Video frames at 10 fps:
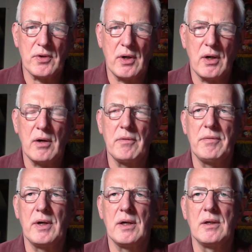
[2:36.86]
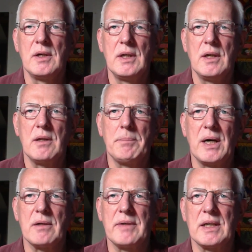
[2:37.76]
of the
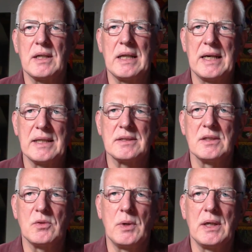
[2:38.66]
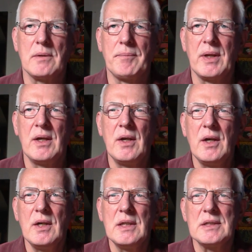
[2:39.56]
Bhagavat class as well.
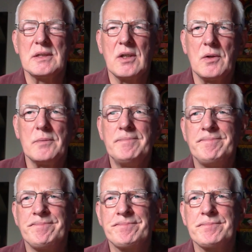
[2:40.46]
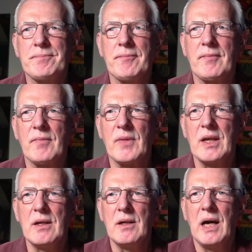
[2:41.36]
So,
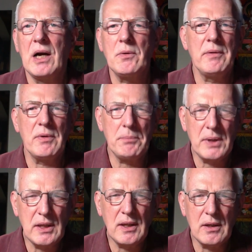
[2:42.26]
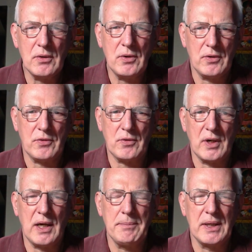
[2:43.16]
how do we even begin to
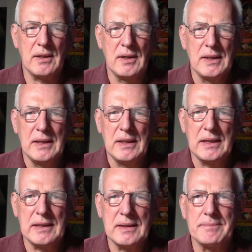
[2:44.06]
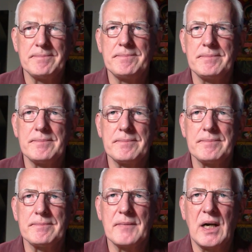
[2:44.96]
describe it?
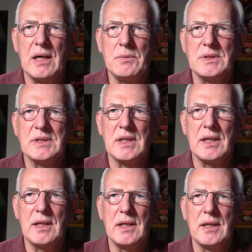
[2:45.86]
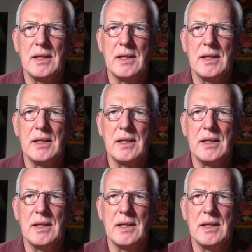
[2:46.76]
I would say